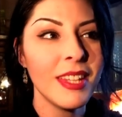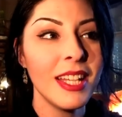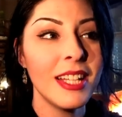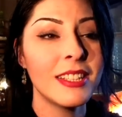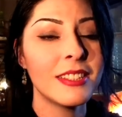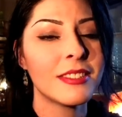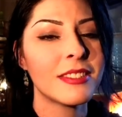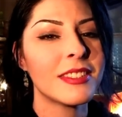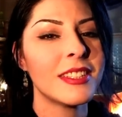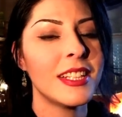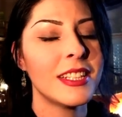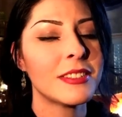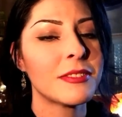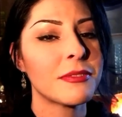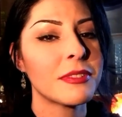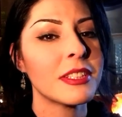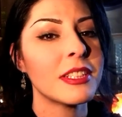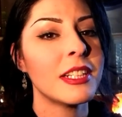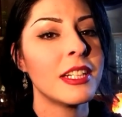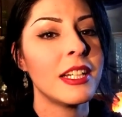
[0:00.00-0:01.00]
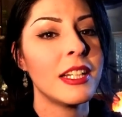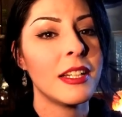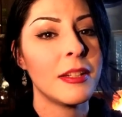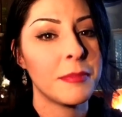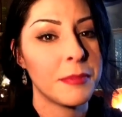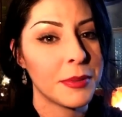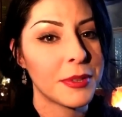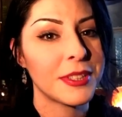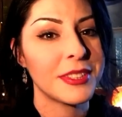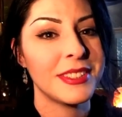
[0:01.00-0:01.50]
it's it's really
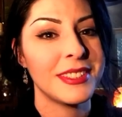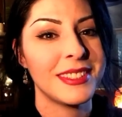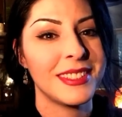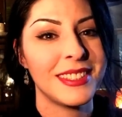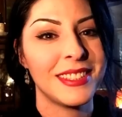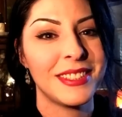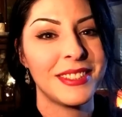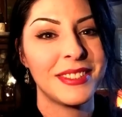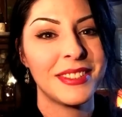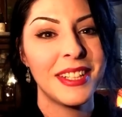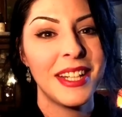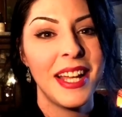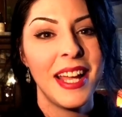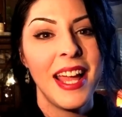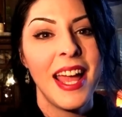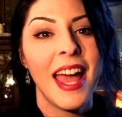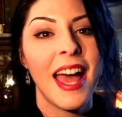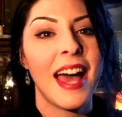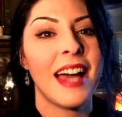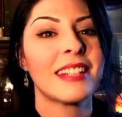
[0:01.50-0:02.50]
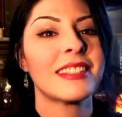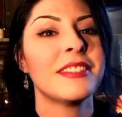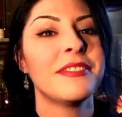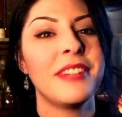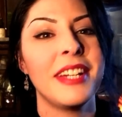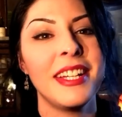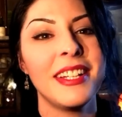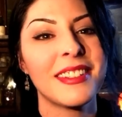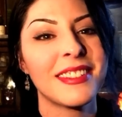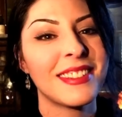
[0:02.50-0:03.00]
important to
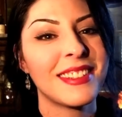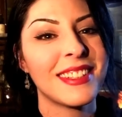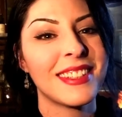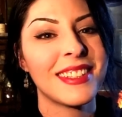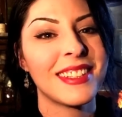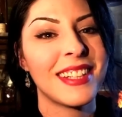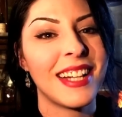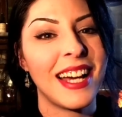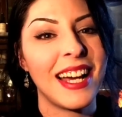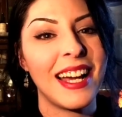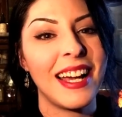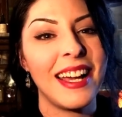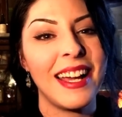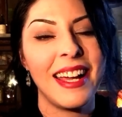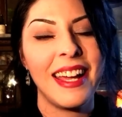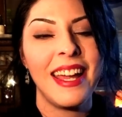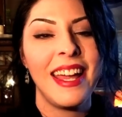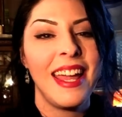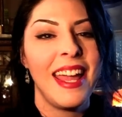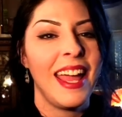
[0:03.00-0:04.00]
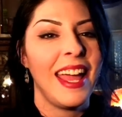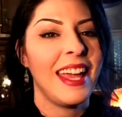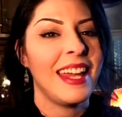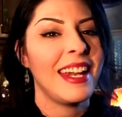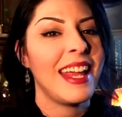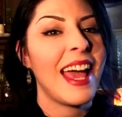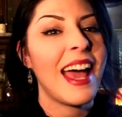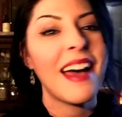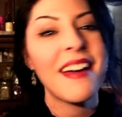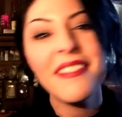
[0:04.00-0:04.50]
activate your third eye
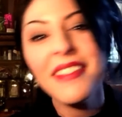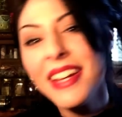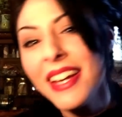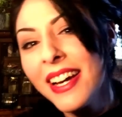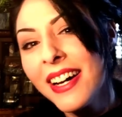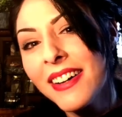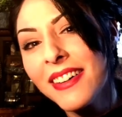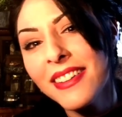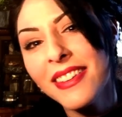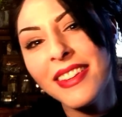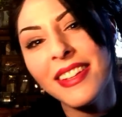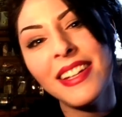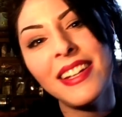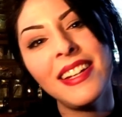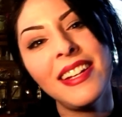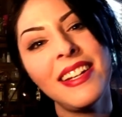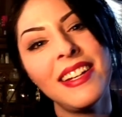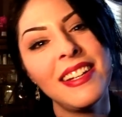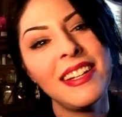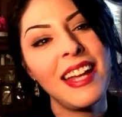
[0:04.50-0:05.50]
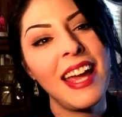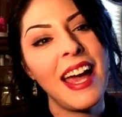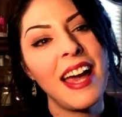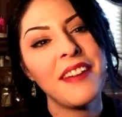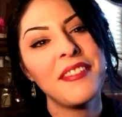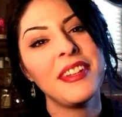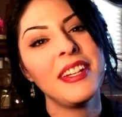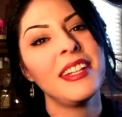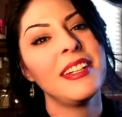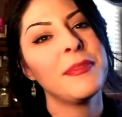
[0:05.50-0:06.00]
and have it healthy and
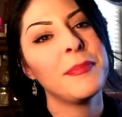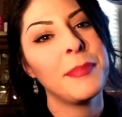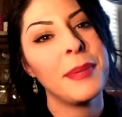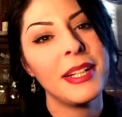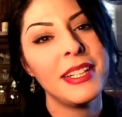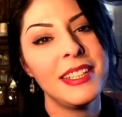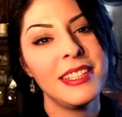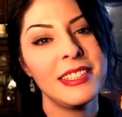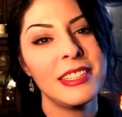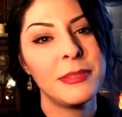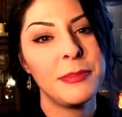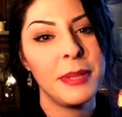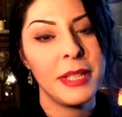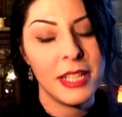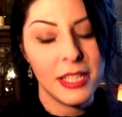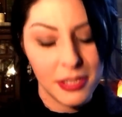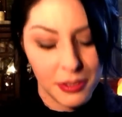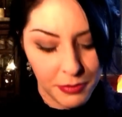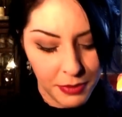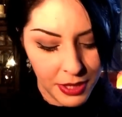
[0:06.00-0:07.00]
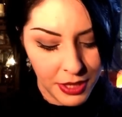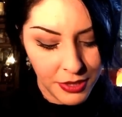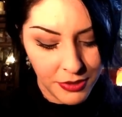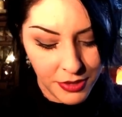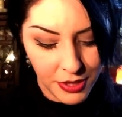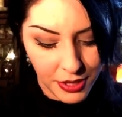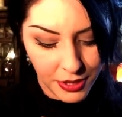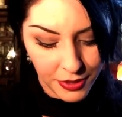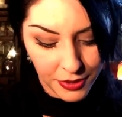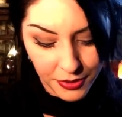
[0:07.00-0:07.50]
have it in abundance, because when you
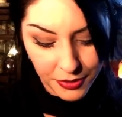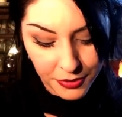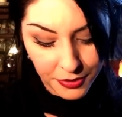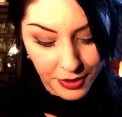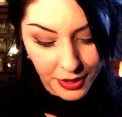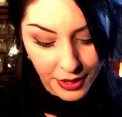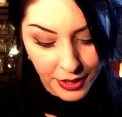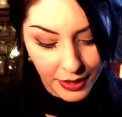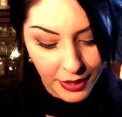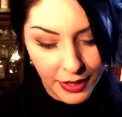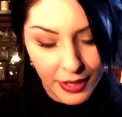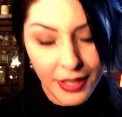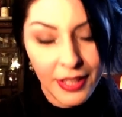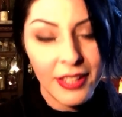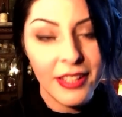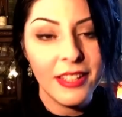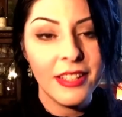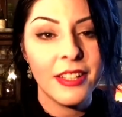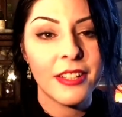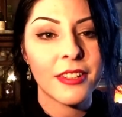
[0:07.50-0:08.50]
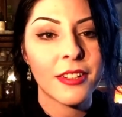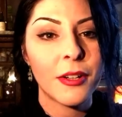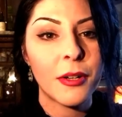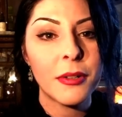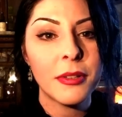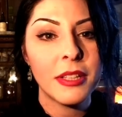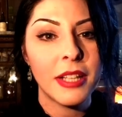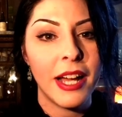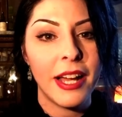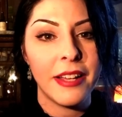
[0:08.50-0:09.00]
do, your
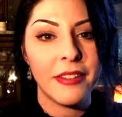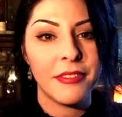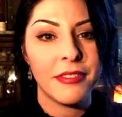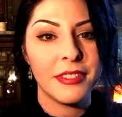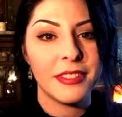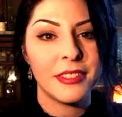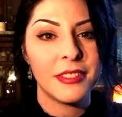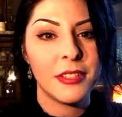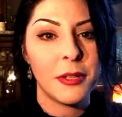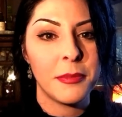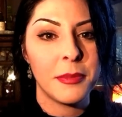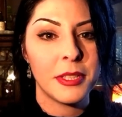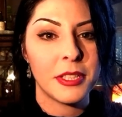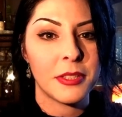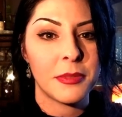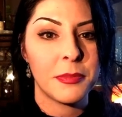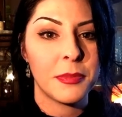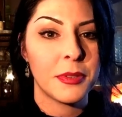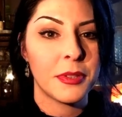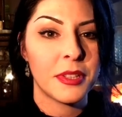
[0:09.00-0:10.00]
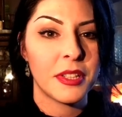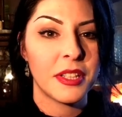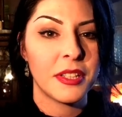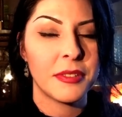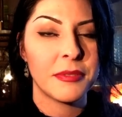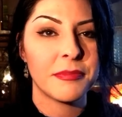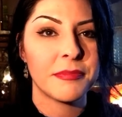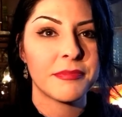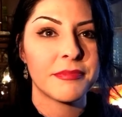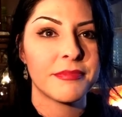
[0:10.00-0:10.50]
whole life is so much
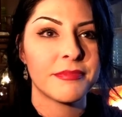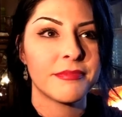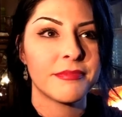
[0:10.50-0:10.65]
more